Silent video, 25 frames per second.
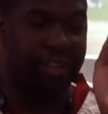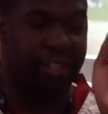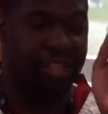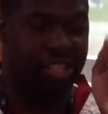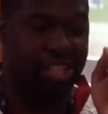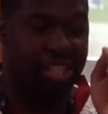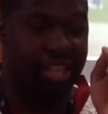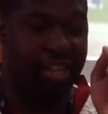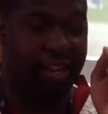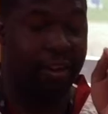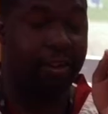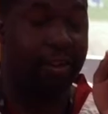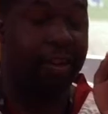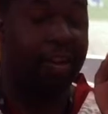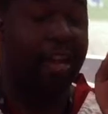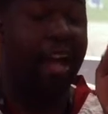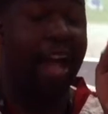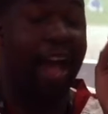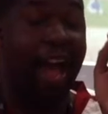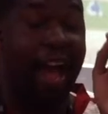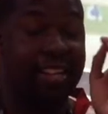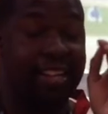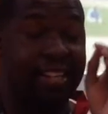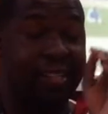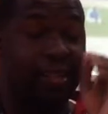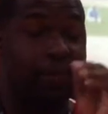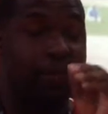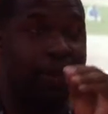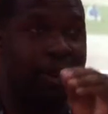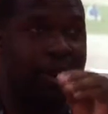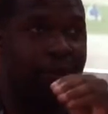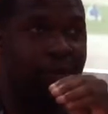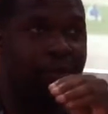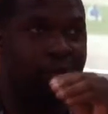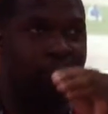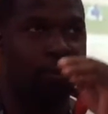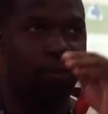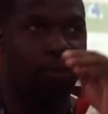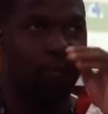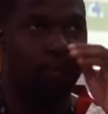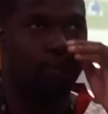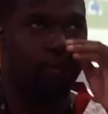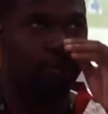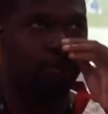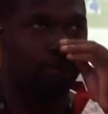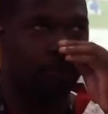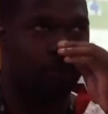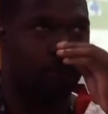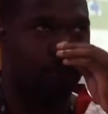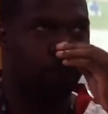this year. I think the Bears
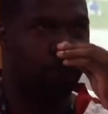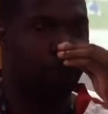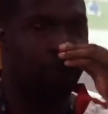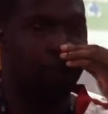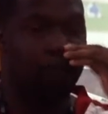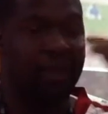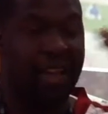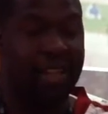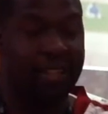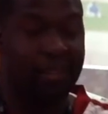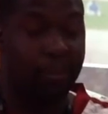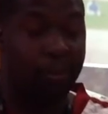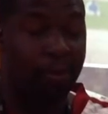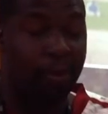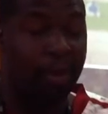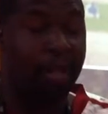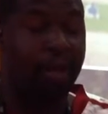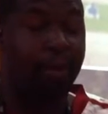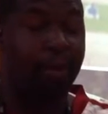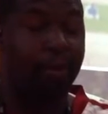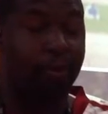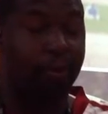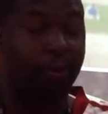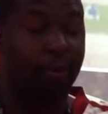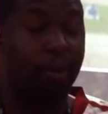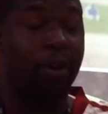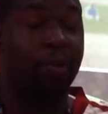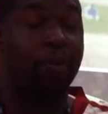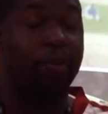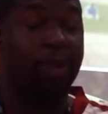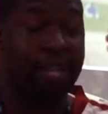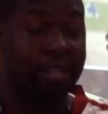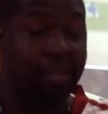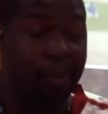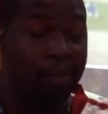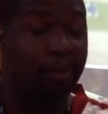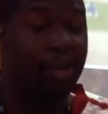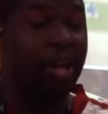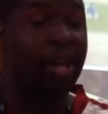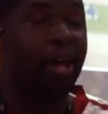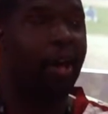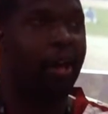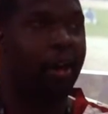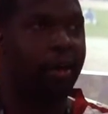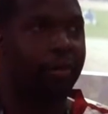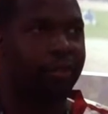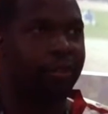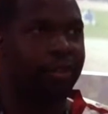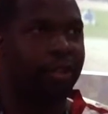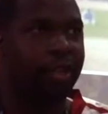will, will make the will make the
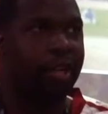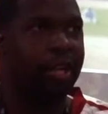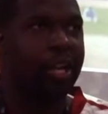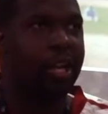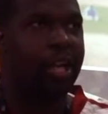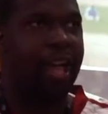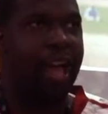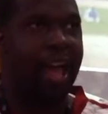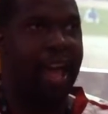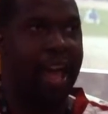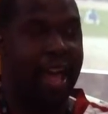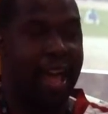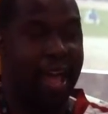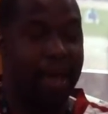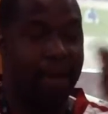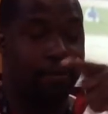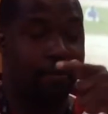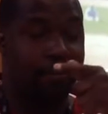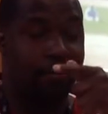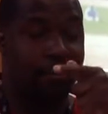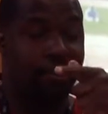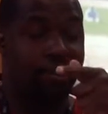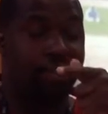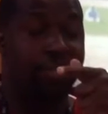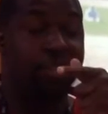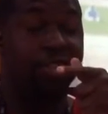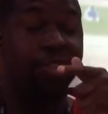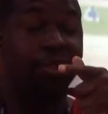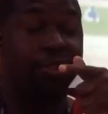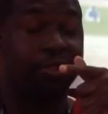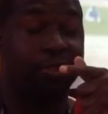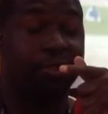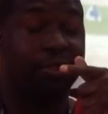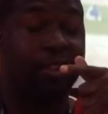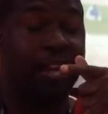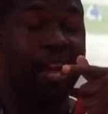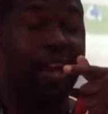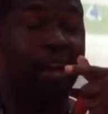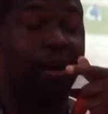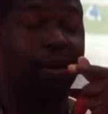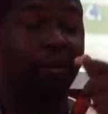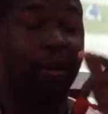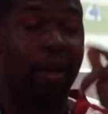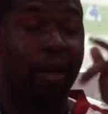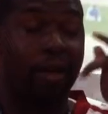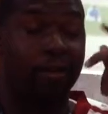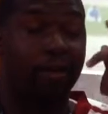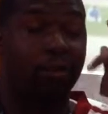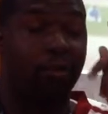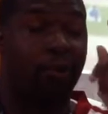playoffs, and two years from now,
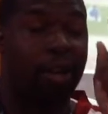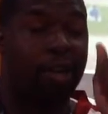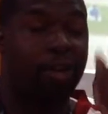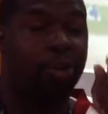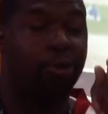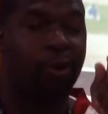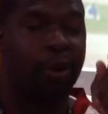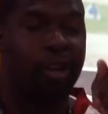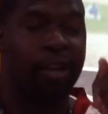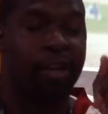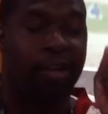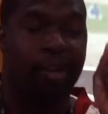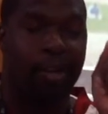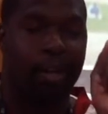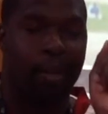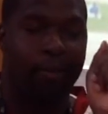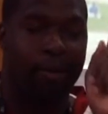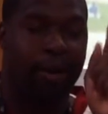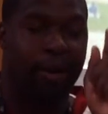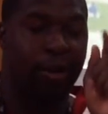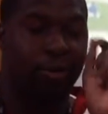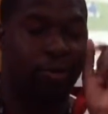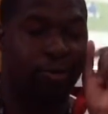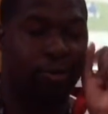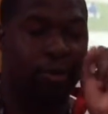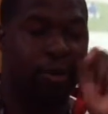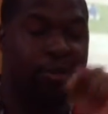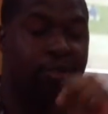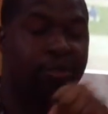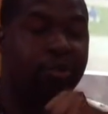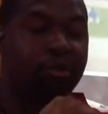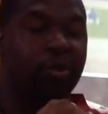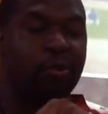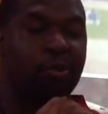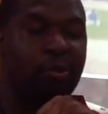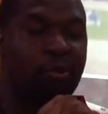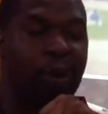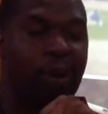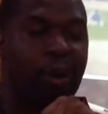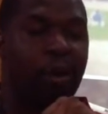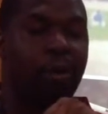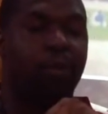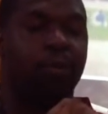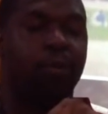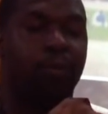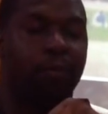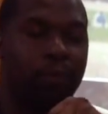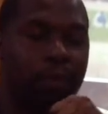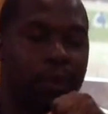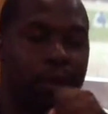2020, Bears will win the Super Bowl.
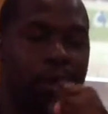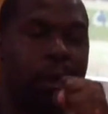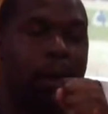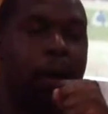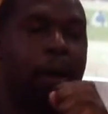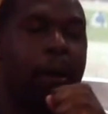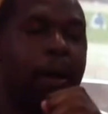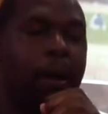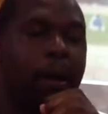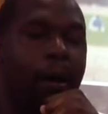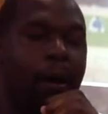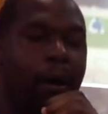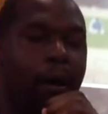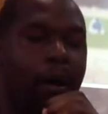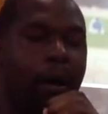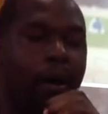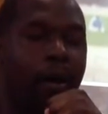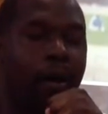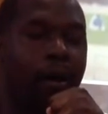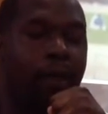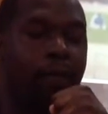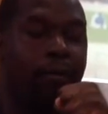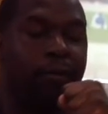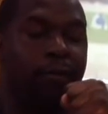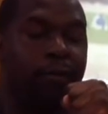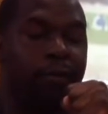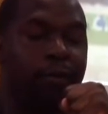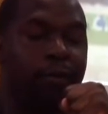Uh,